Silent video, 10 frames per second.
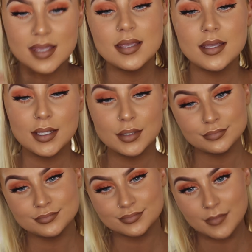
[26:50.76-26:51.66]

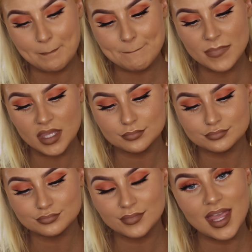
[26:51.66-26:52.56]
in,
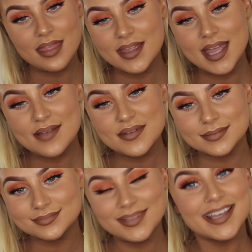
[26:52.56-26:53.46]
and there you have it.